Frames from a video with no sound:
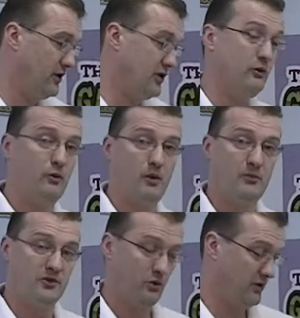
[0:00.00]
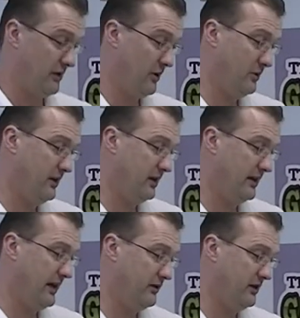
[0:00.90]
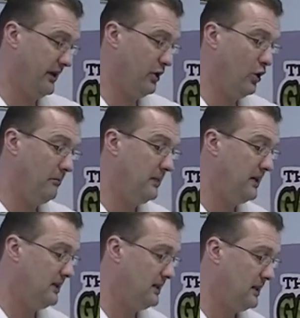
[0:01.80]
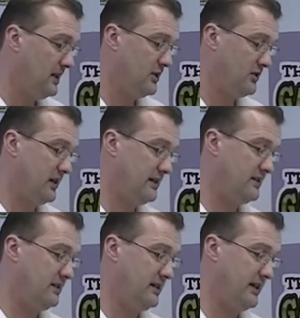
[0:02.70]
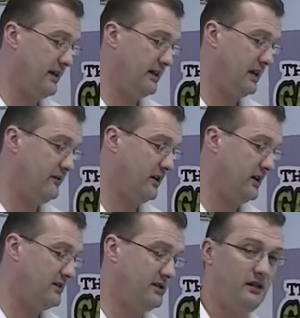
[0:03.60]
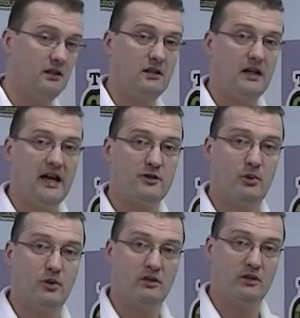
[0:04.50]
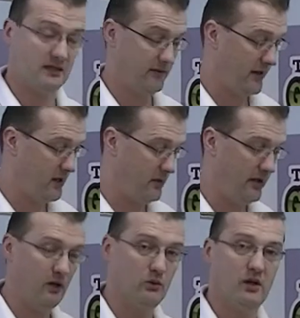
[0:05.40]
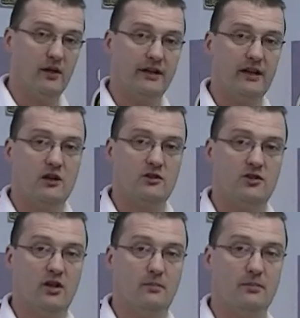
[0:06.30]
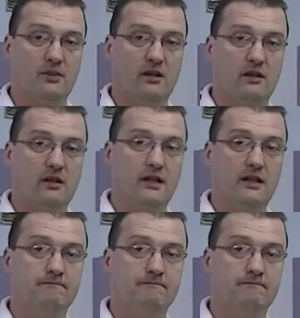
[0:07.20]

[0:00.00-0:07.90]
the general purpose use around the garden and home. So that's the galvanised steel ash bucket that's available now at thegardenshop.ie.